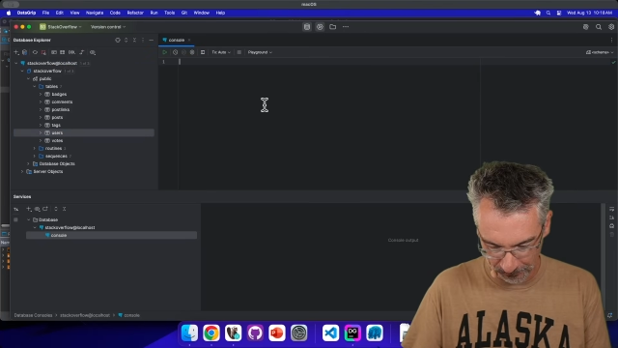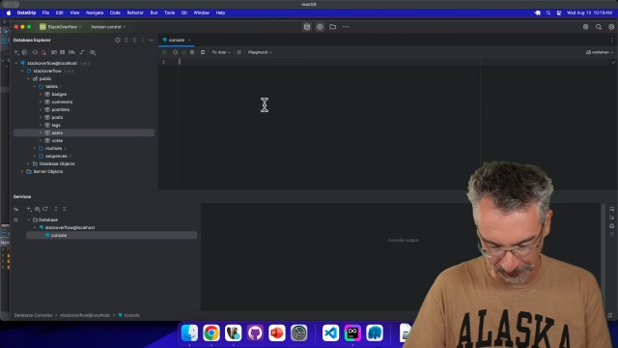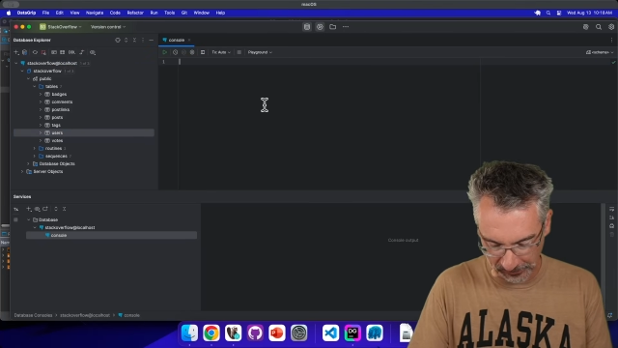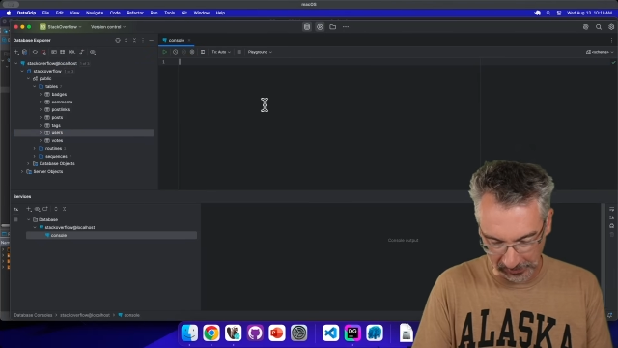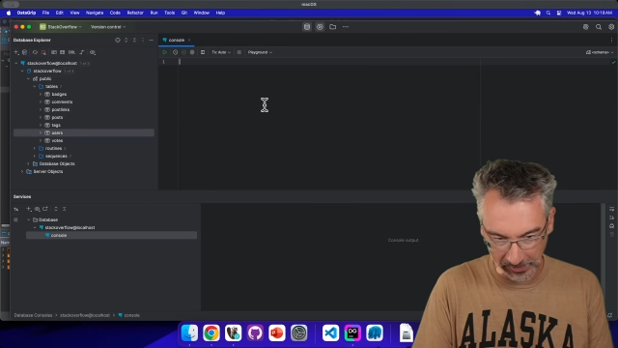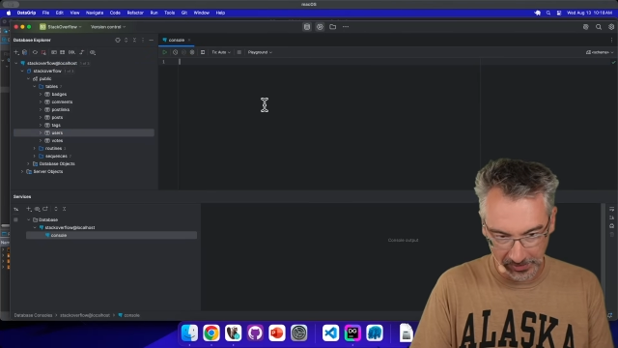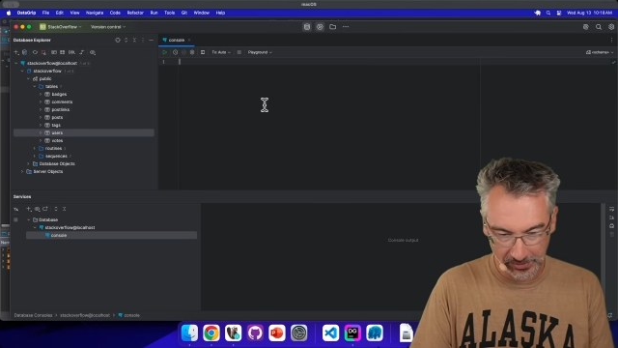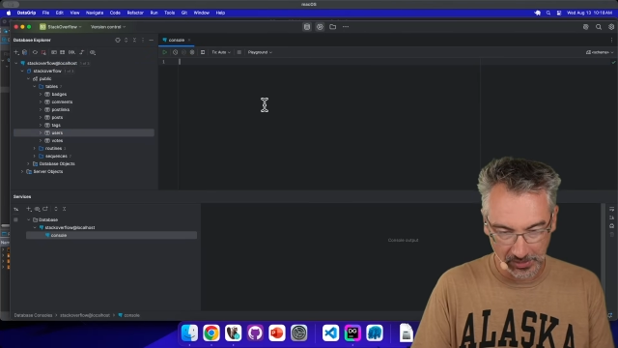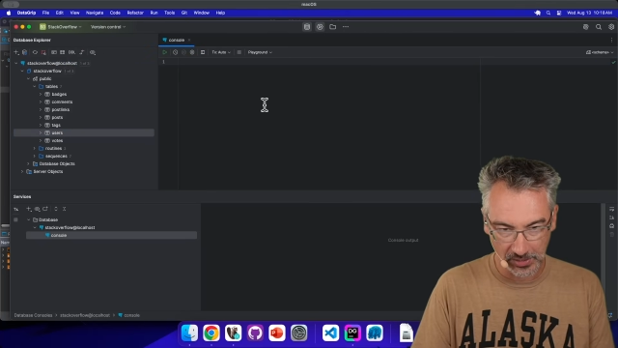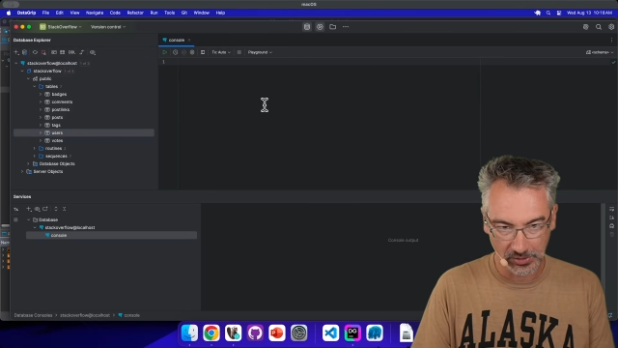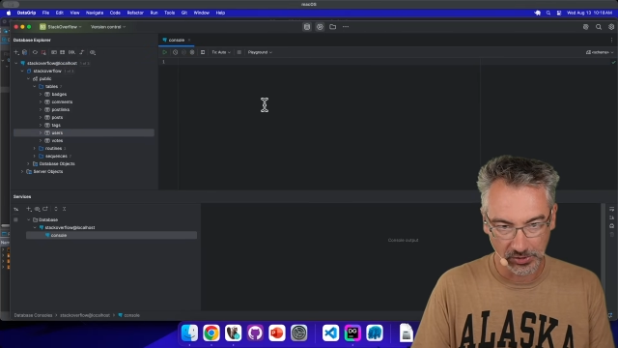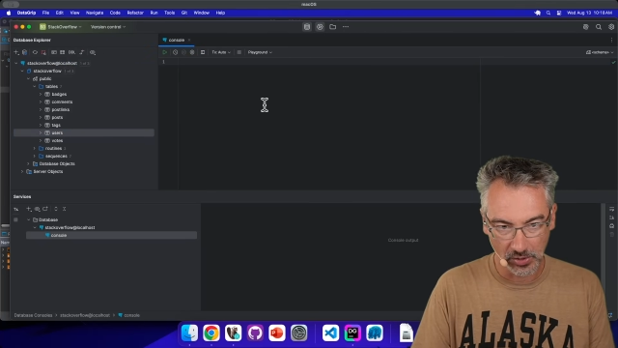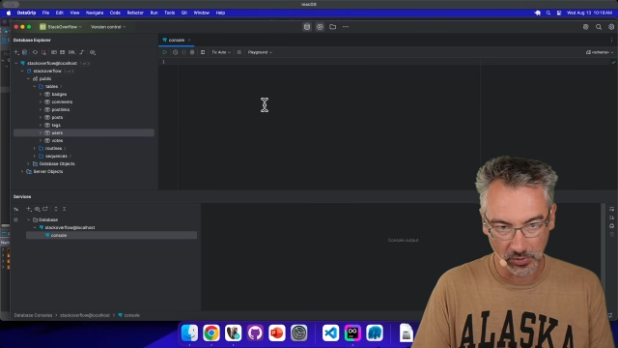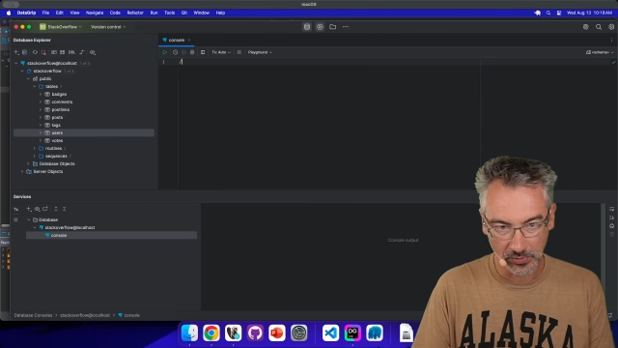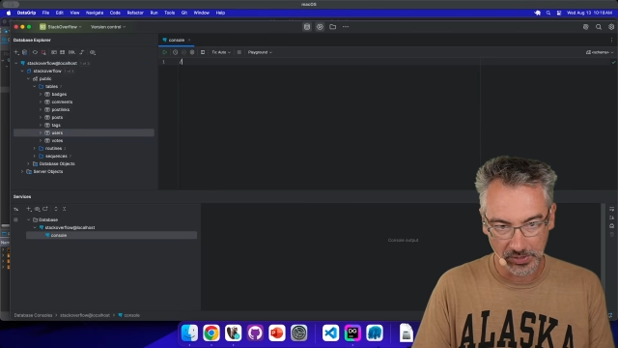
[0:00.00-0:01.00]
Let's say,
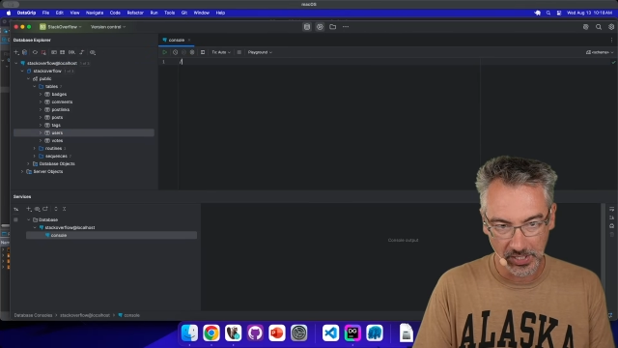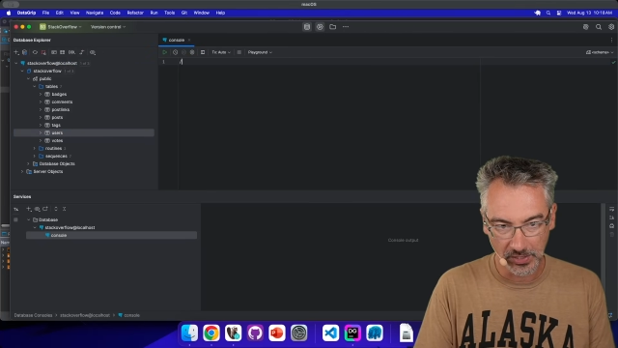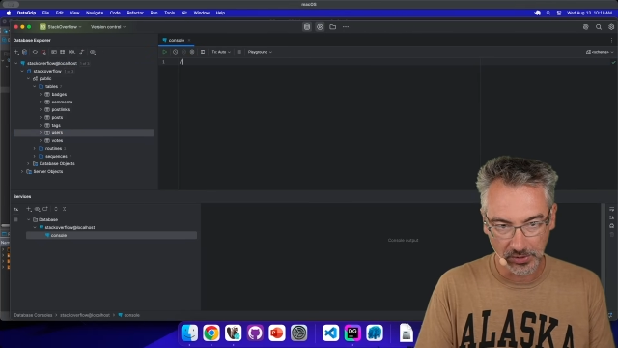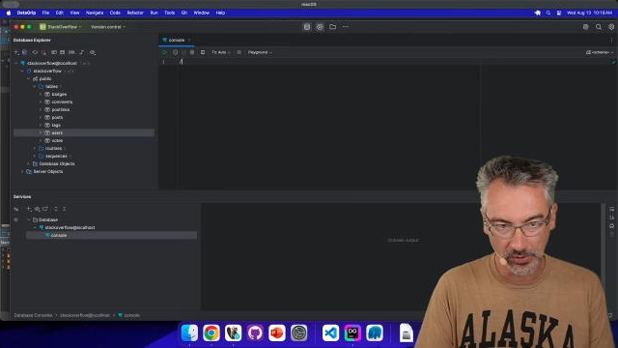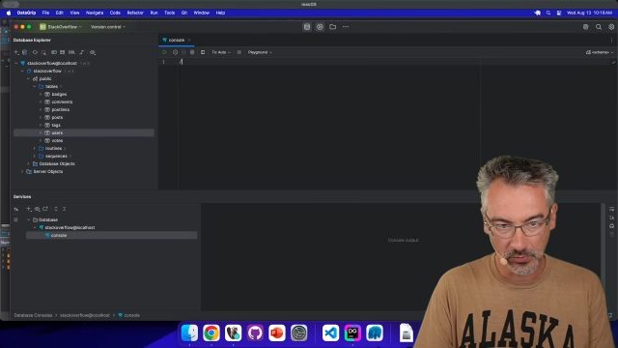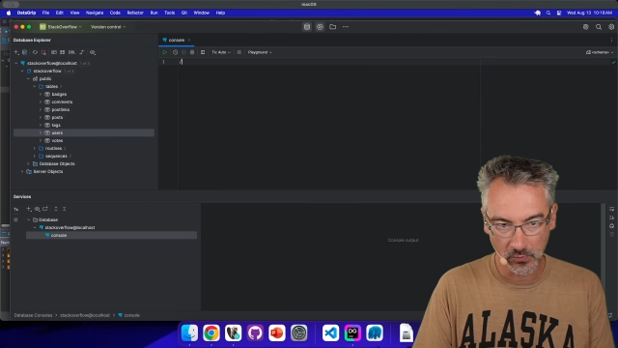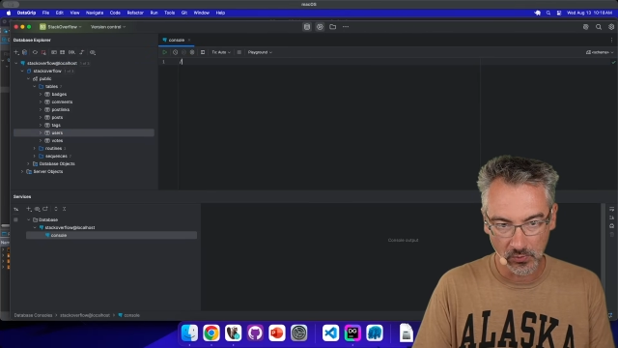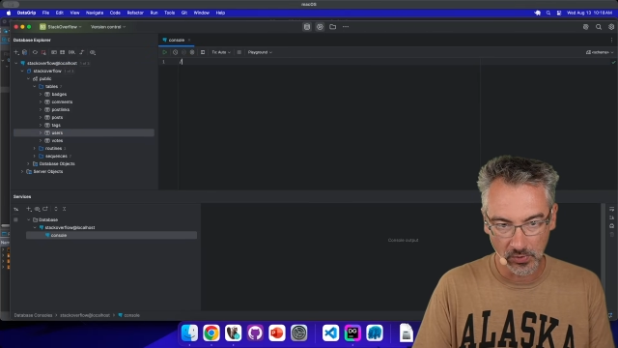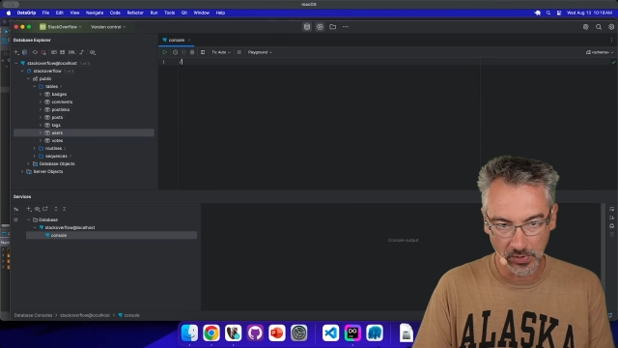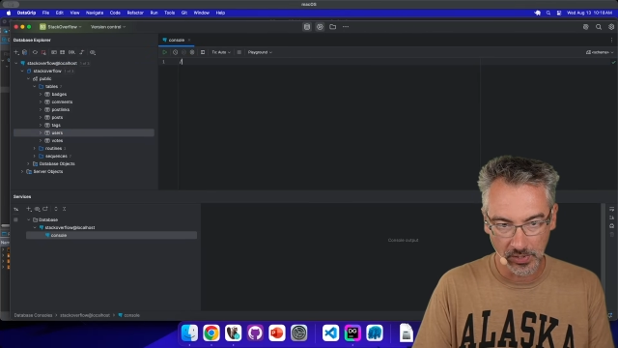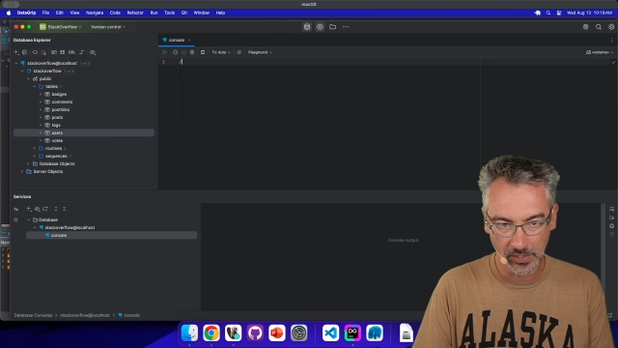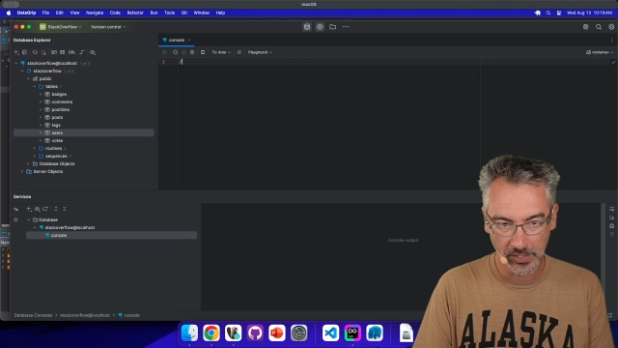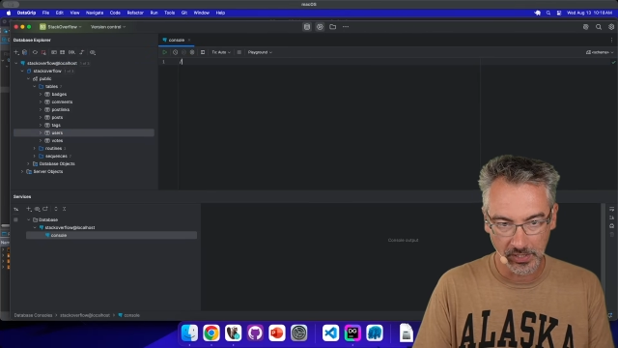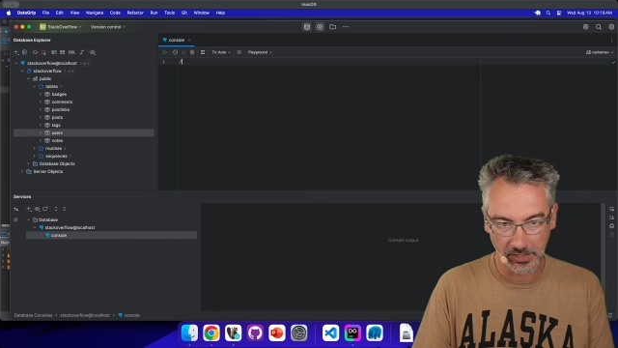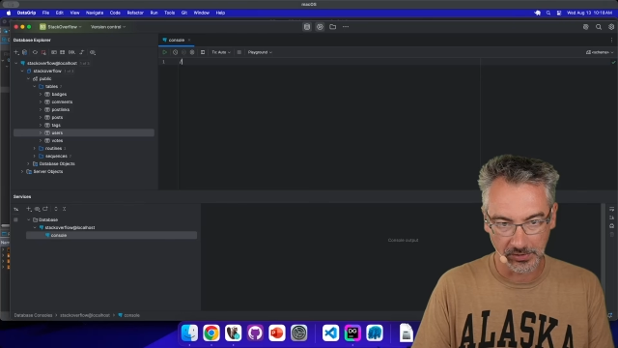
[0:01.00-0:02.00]
so test
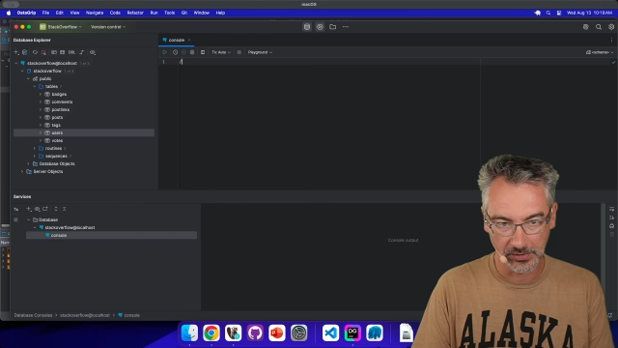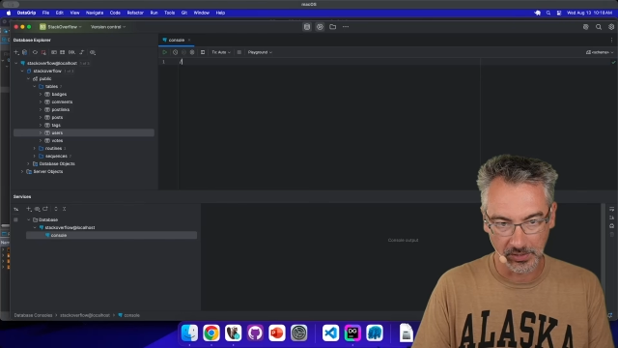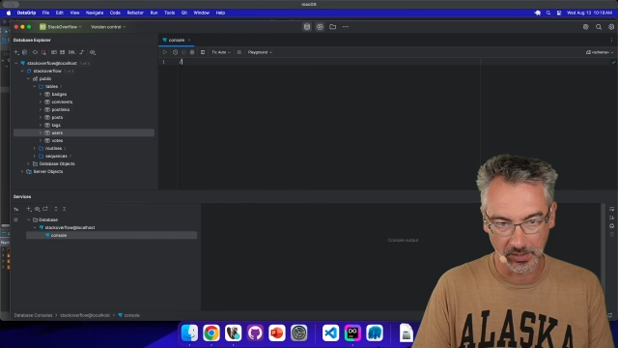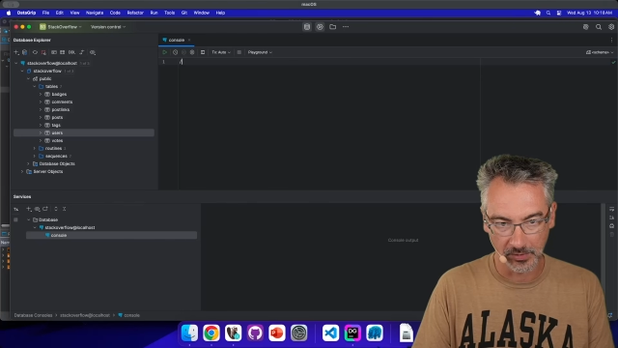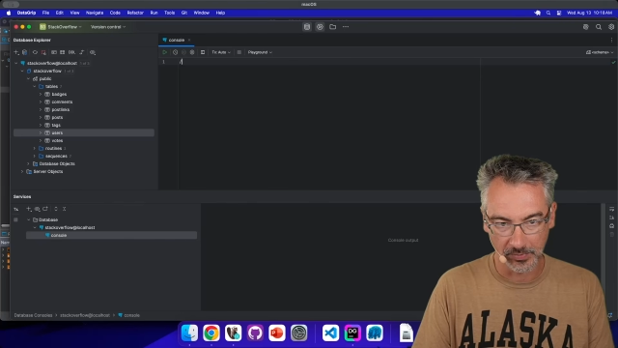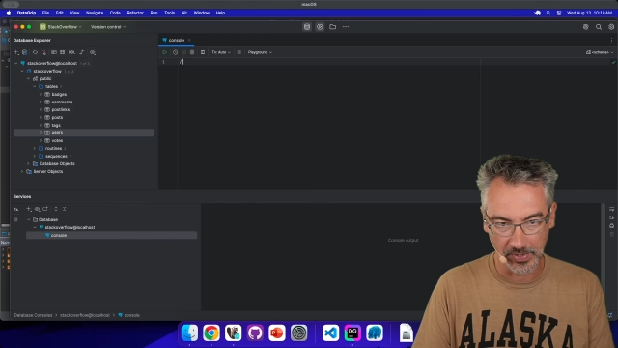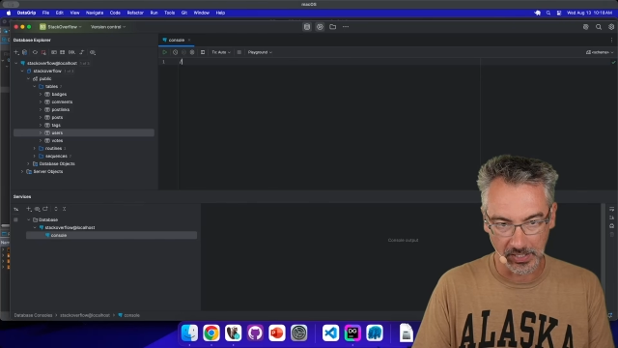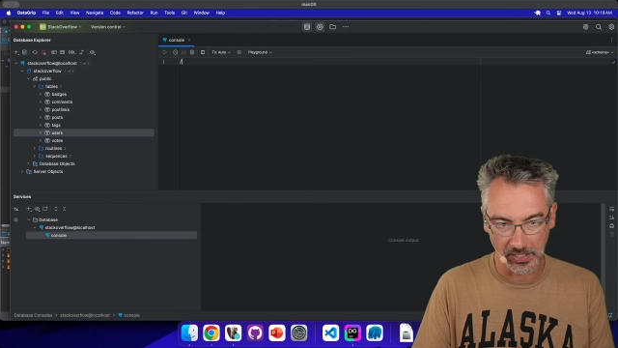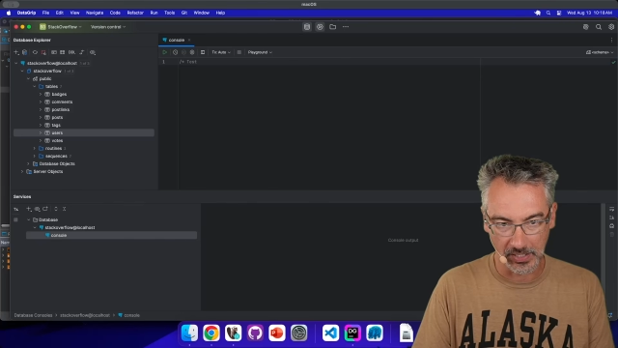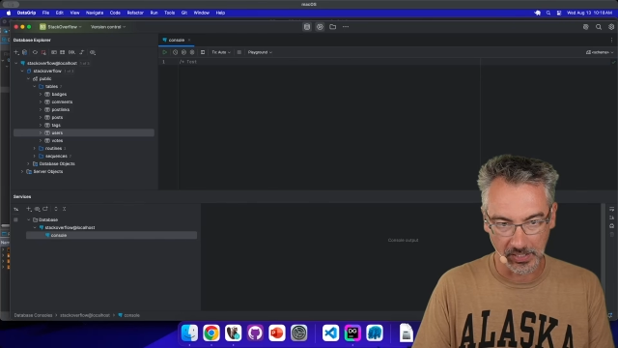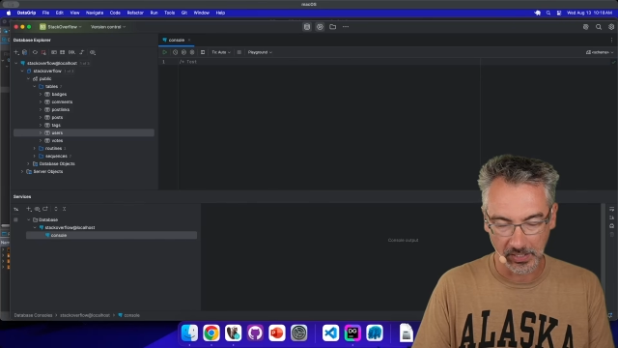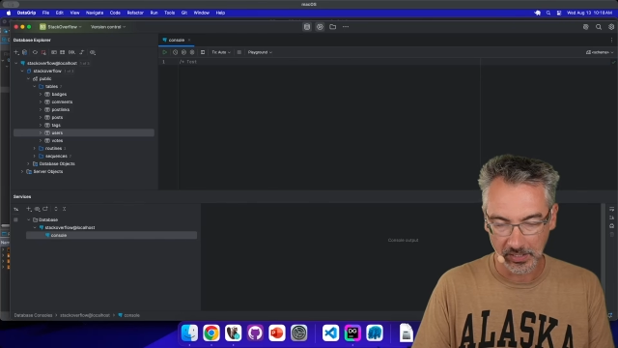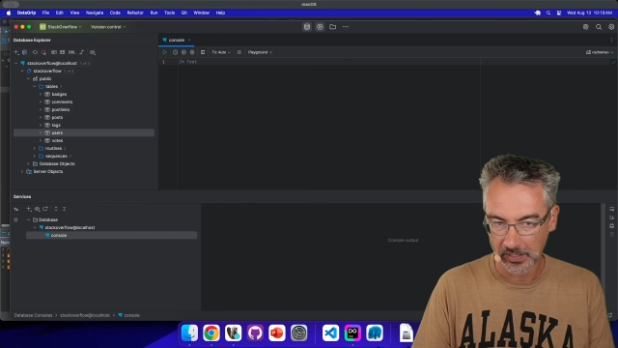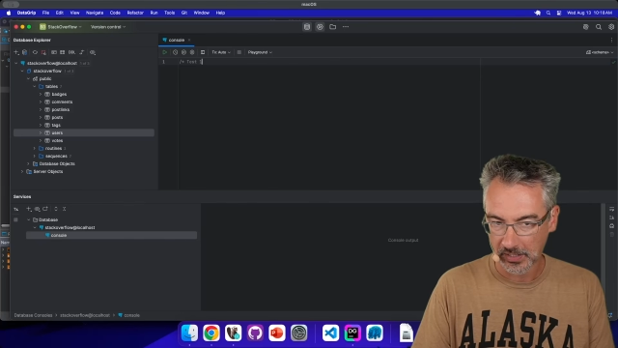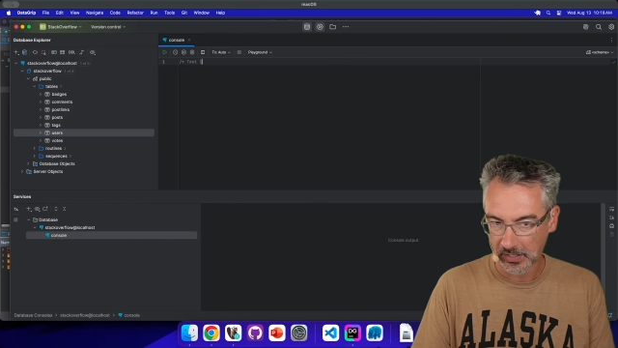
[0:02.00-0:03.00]
1 is going to be